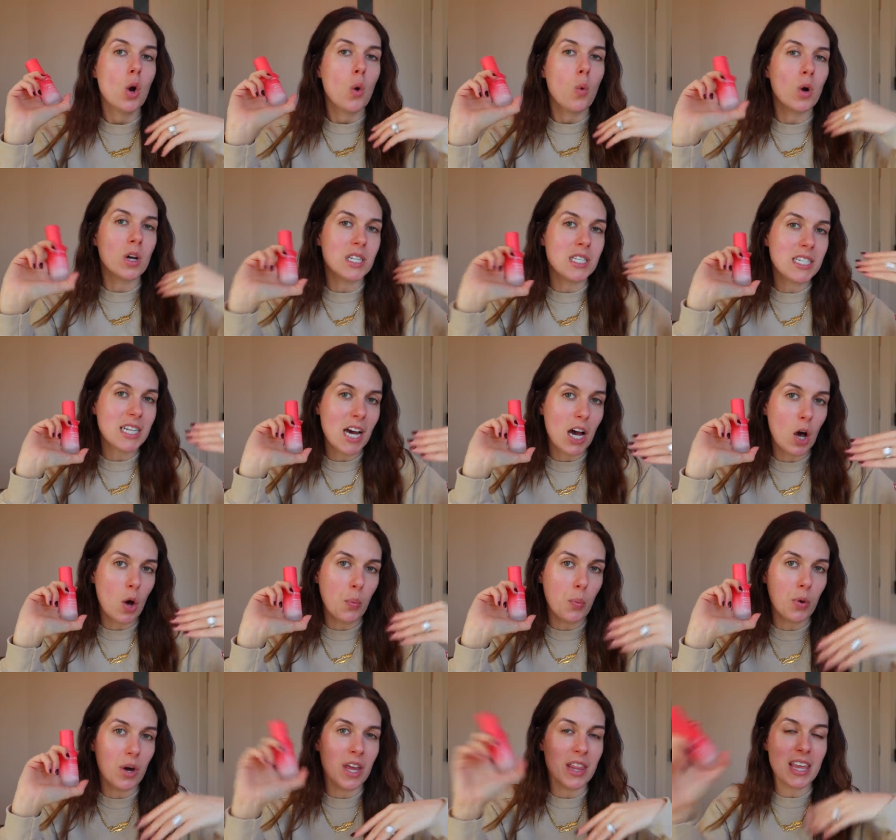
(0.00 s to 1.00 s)
wants to
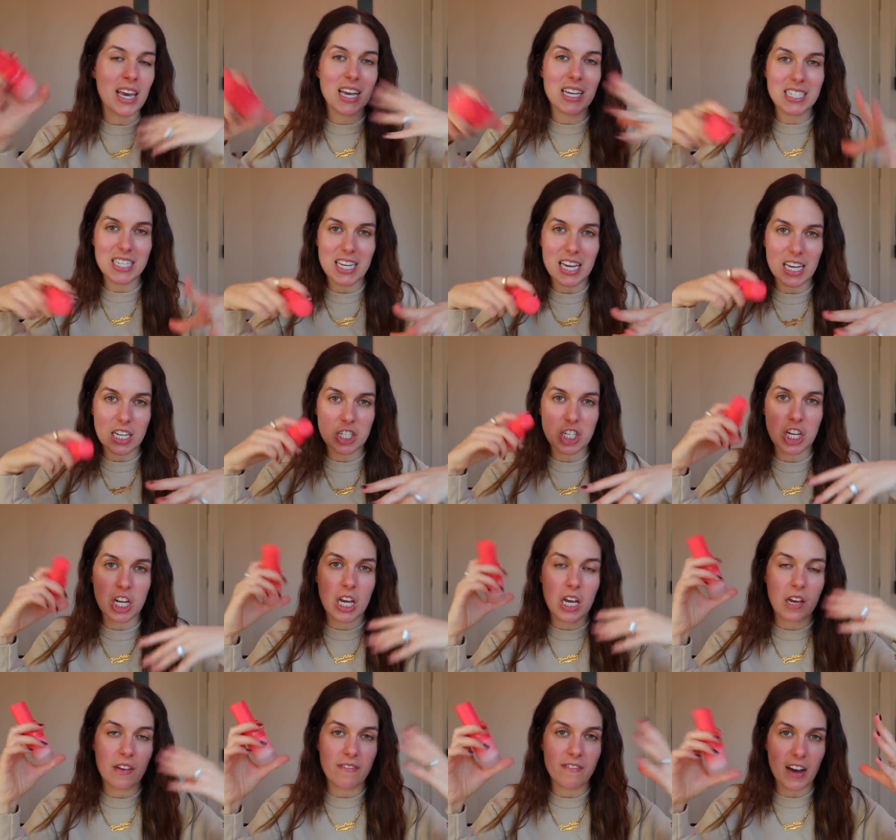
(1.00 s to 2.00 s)
help with
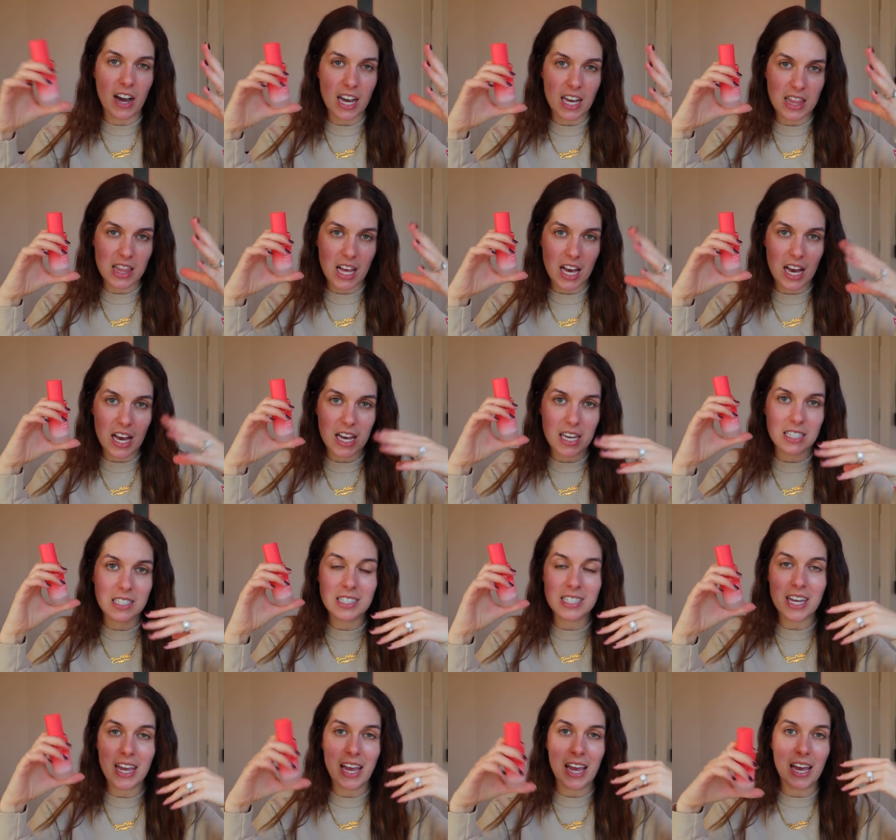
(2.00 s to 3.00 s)
anti-aging, fine
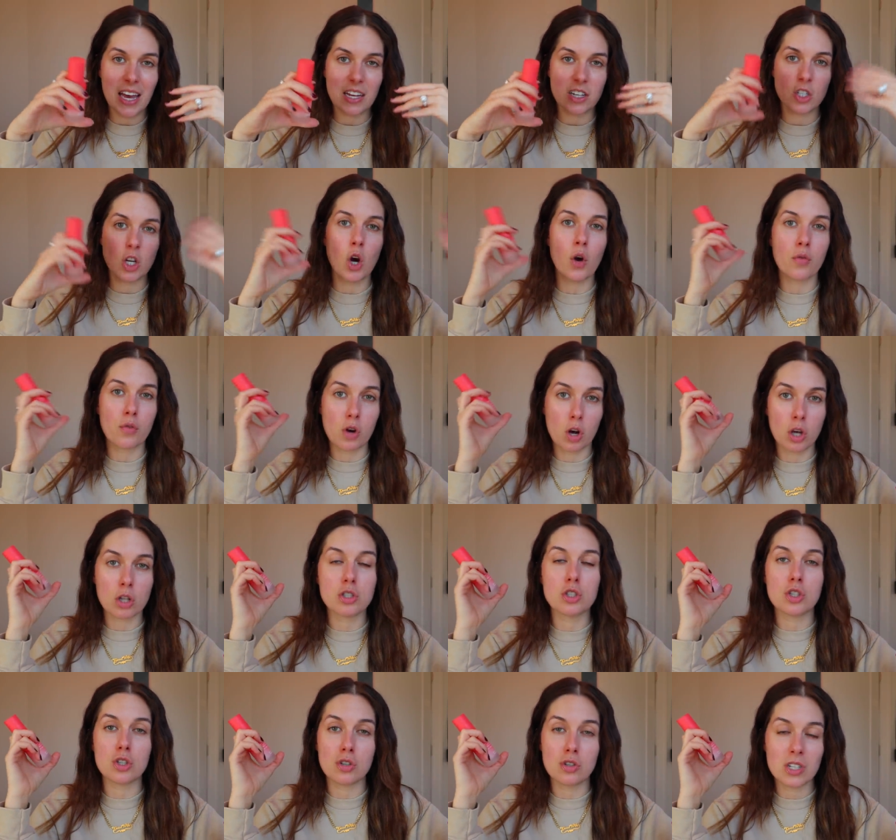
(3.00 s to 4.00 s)
lines, and
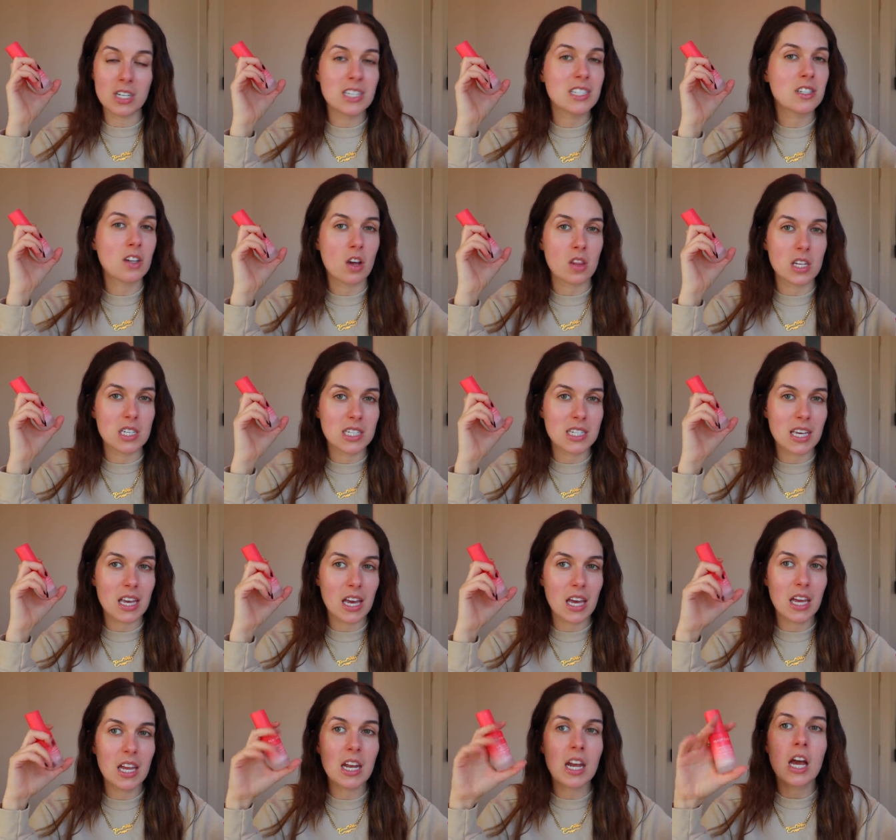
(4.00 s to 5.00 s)
overall dullness on the
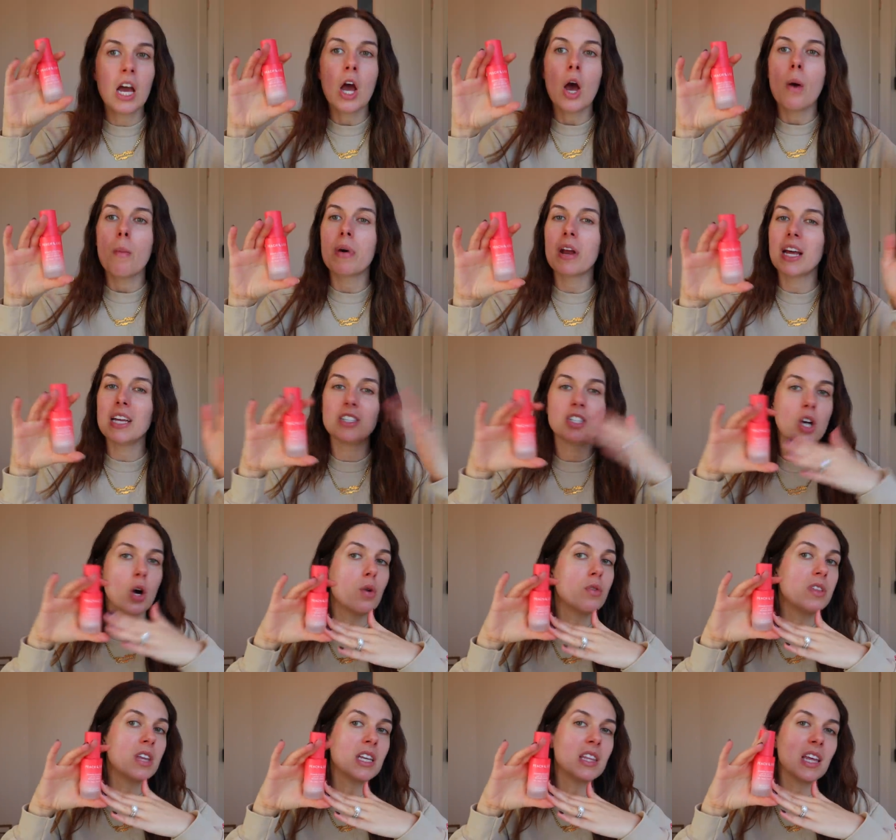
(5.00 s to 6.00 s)
skin. But I
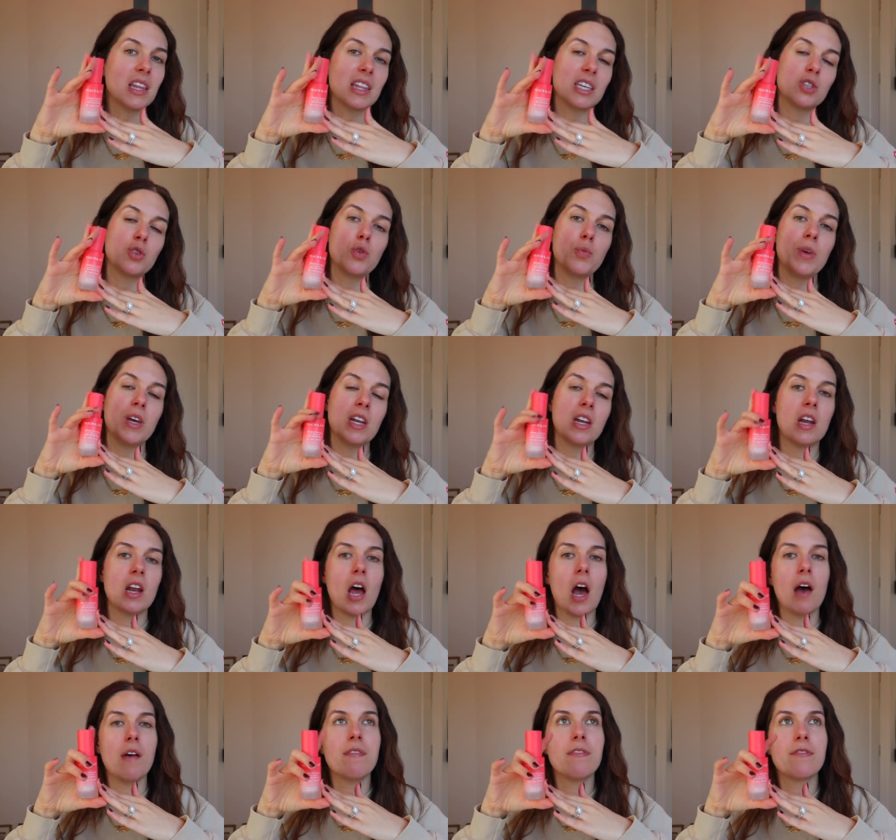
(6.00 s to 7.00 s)
don't think that this would be
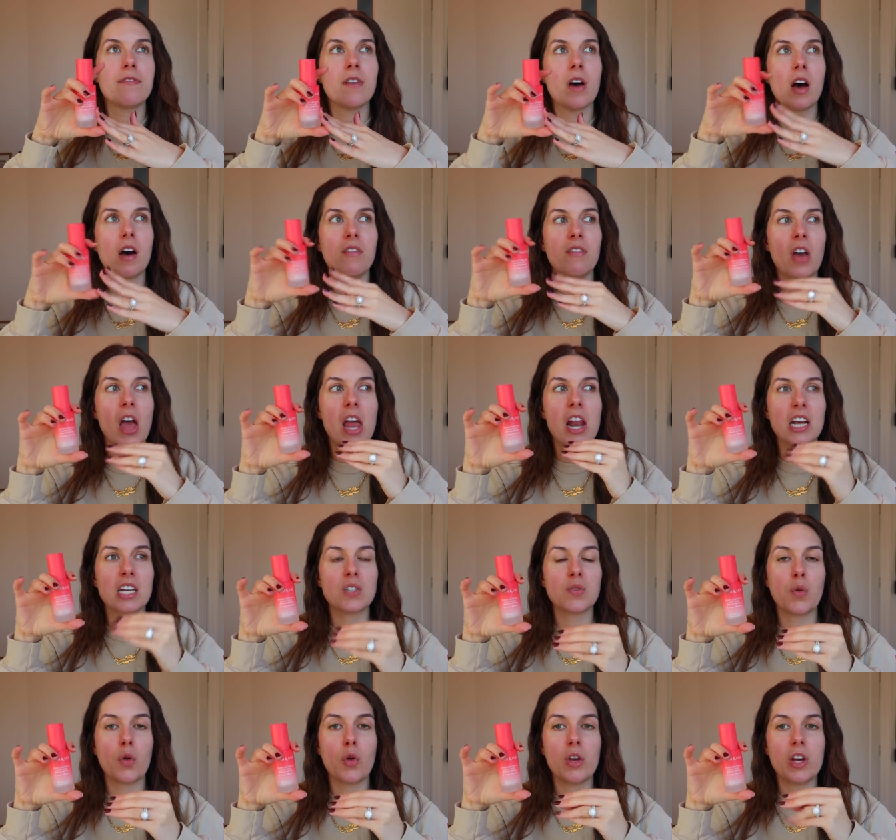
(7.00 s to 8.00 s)
enough of an
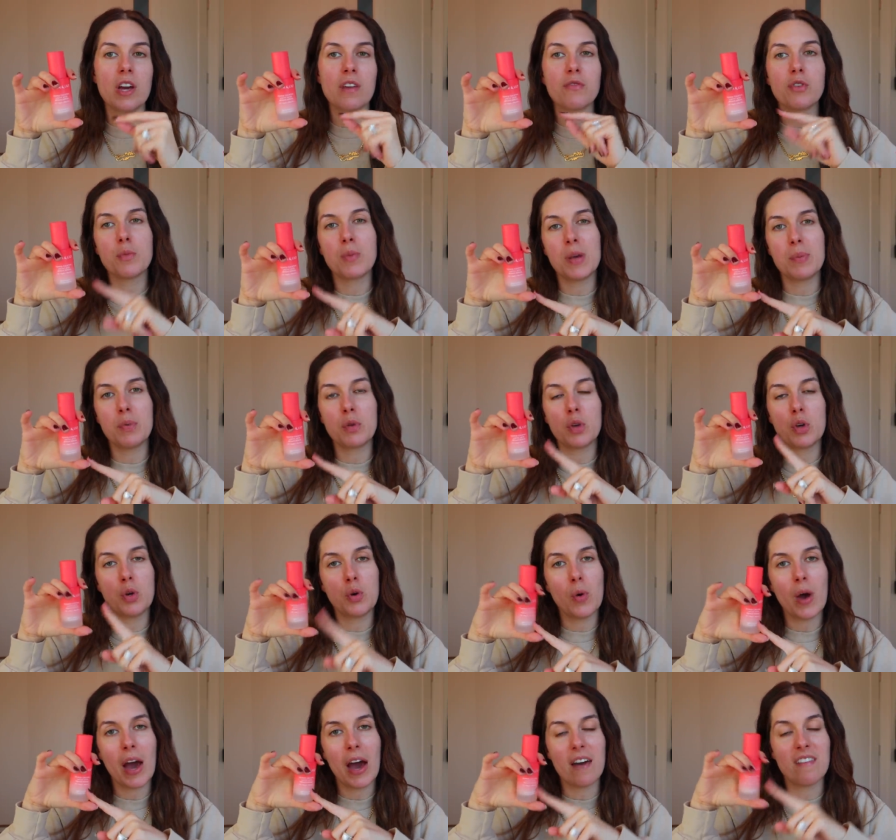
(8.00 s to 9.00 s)
exfoliant for people
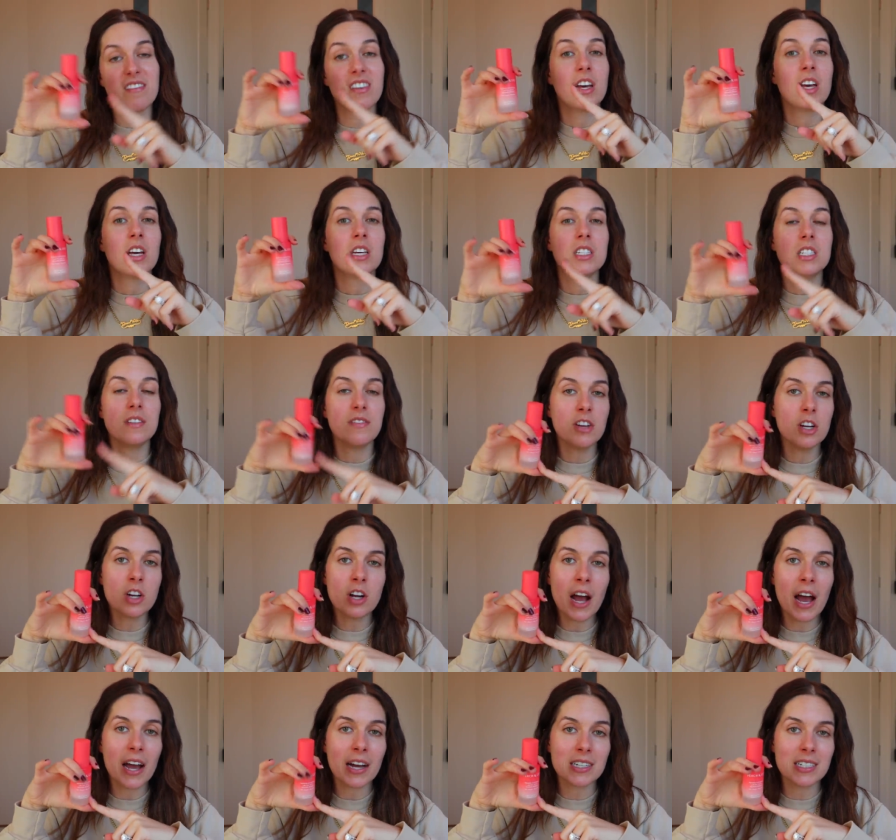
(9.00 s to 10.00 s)
who have severe
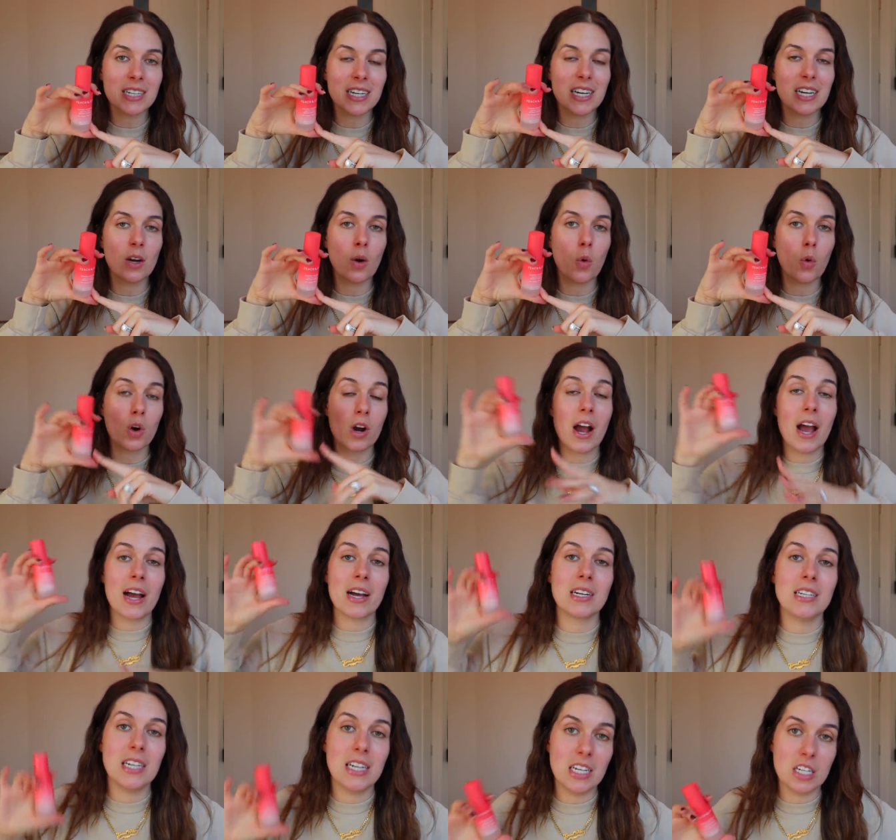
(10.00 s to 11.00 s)
acne or
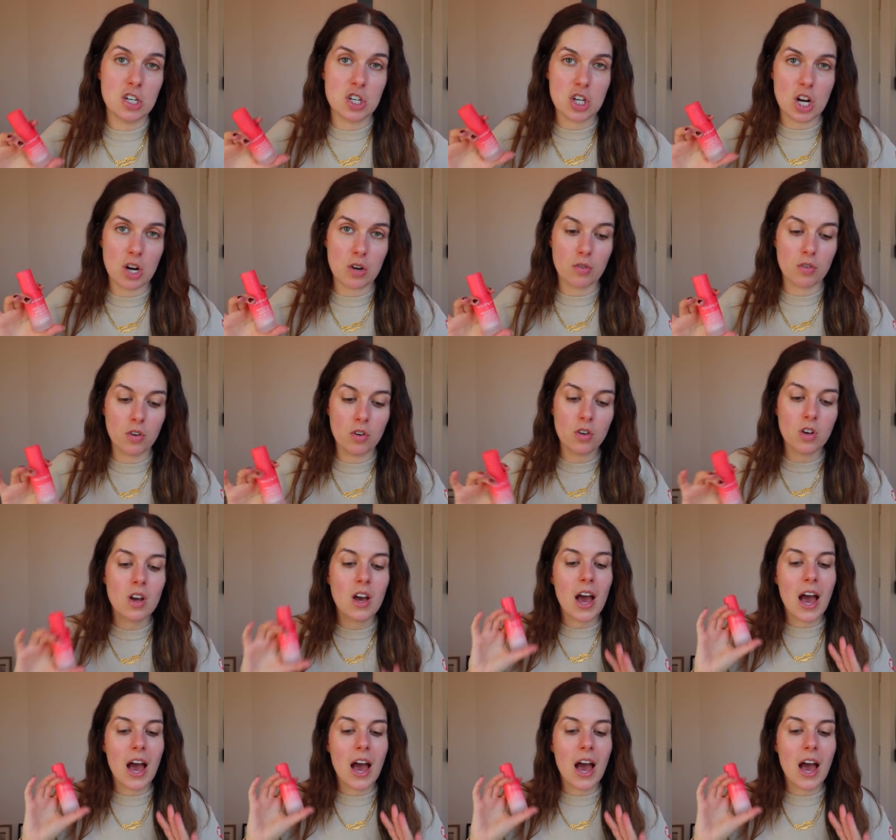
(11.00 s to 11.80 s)
acne in general.